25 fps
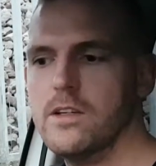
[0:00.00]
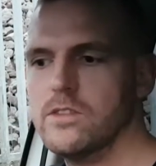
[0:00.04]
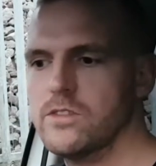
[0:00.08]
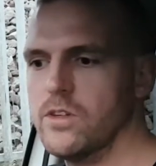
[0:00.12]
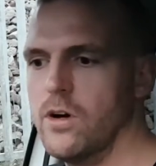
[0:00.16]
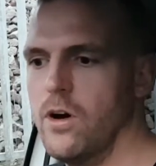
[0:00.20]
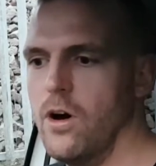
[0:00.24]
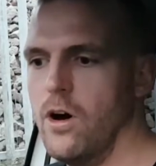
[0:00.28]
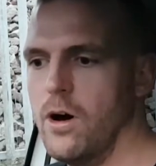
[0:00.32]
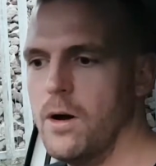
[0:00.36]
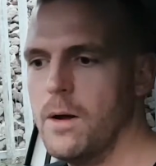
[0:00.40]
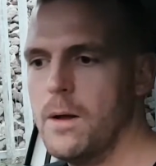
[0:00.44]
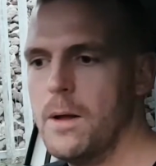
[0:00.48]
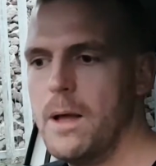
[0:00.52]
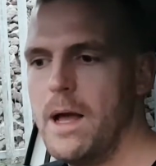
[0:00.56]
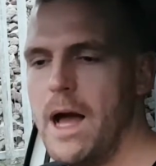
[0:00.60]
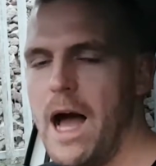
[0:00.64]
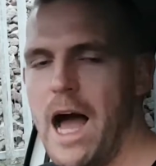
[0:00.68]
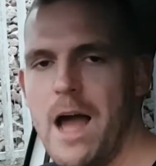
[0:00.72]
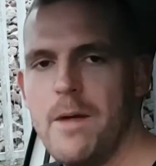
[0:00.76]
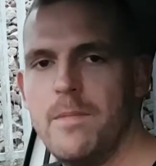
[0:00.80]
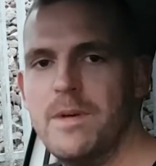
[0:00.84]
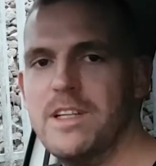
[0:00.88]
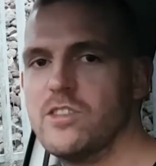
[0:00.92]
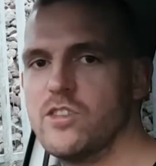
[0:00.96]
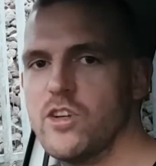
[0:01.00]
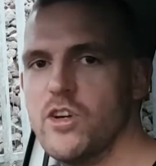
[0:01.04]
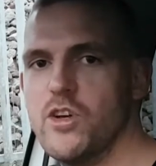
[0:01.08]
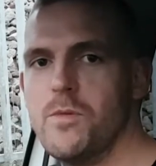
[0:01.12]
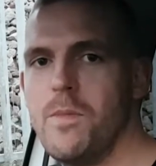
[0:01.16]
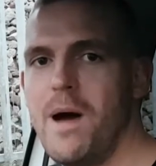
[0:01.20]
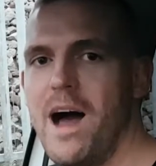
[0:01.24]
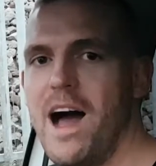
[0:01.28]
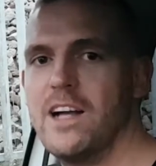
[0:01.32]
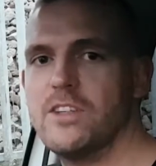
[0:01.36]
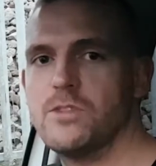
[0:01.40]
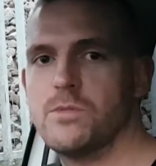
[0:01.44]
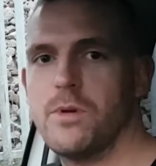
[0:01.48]
So I'm in
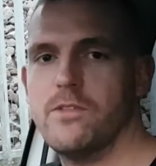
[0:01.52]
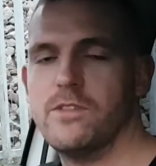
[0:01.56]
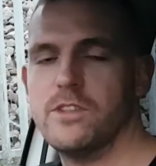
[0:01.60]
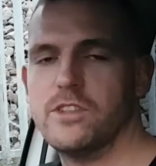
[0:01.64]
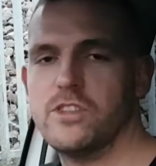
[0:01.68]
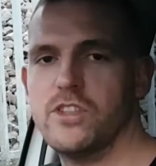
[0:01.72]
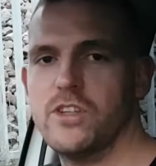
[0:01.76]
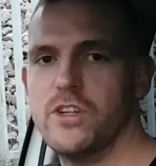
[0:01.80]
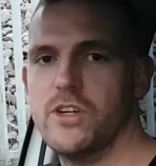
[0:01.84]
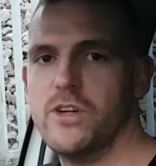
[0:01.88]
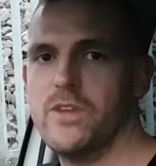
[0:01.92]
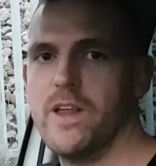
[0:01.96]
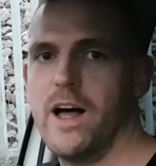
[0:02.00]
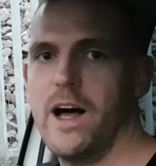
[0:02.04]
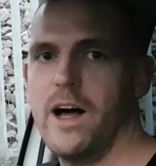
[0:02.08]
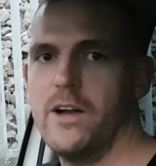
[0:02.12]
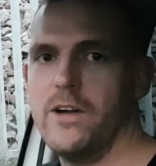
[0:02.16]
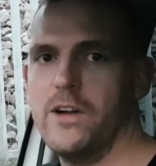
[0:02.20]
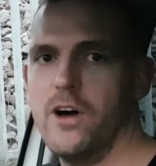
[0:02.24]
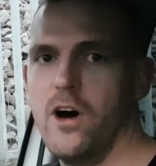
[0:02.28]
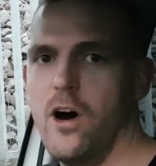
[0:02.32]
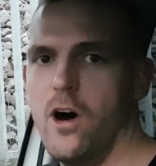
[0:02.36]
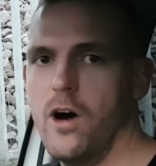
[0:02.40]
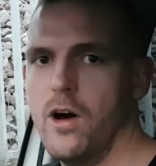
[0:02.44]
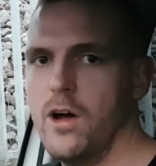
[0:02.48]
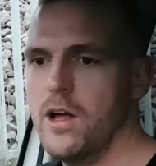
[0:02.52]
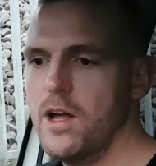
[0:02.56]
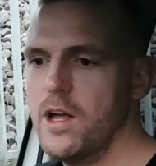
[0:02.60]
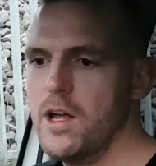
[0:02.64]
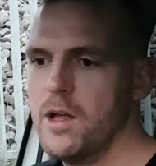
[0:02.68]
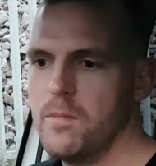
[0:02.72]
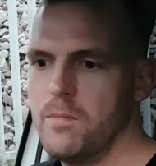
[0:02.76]
two minds whether to do that or not.